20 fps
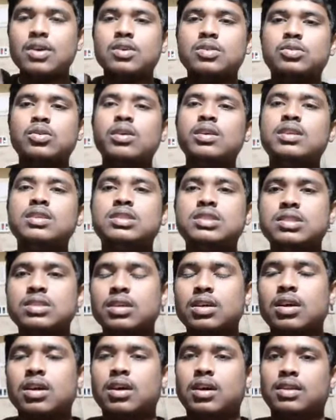So it is
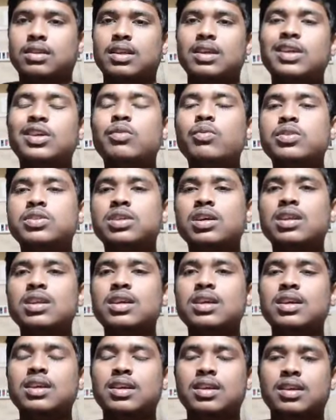the
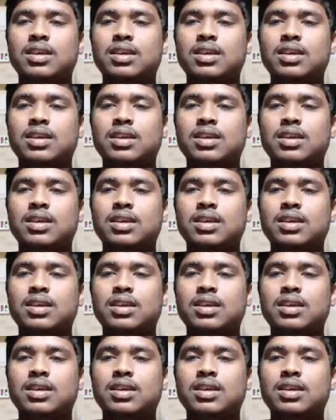equation